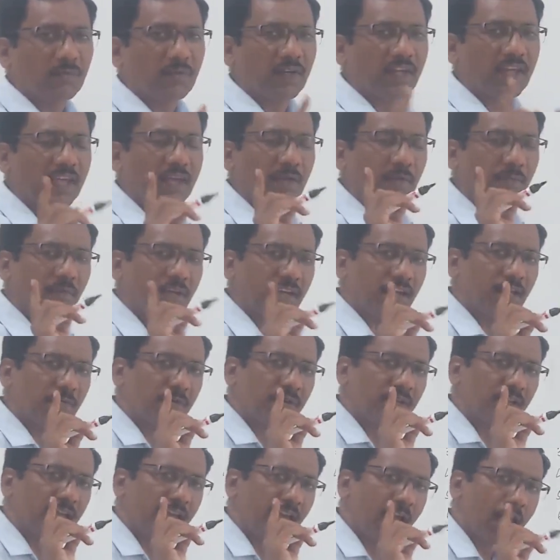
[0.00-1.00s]

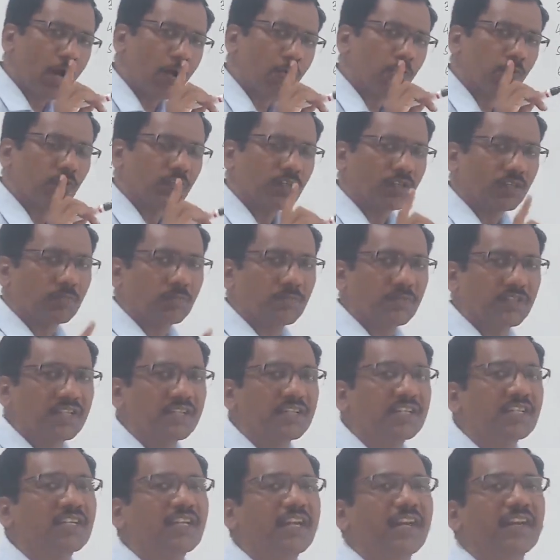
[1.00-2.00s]
whenever have word
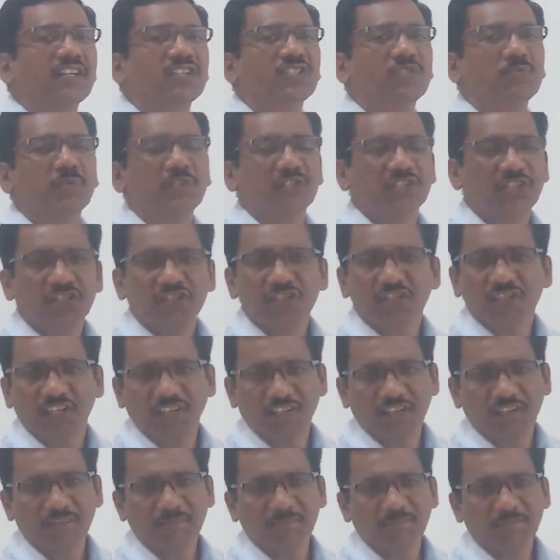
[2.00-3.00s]
indicates
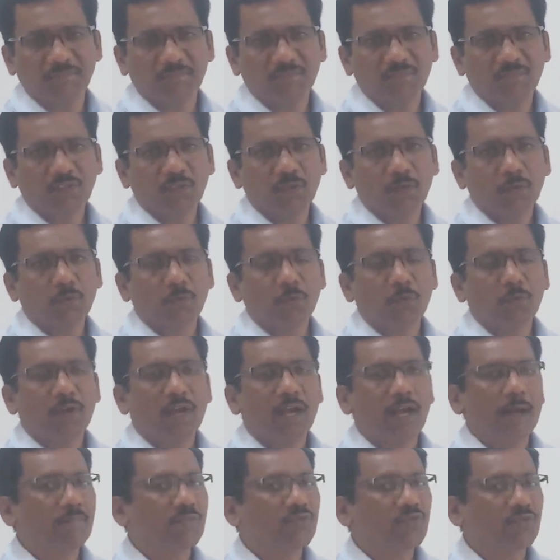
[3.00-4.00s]
possession,
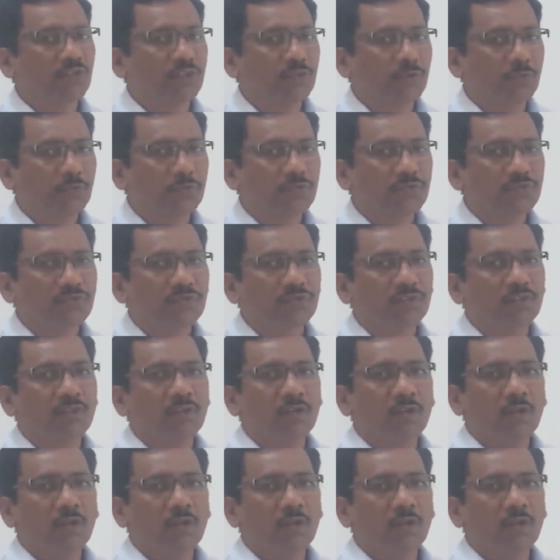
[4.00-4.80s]
we have to use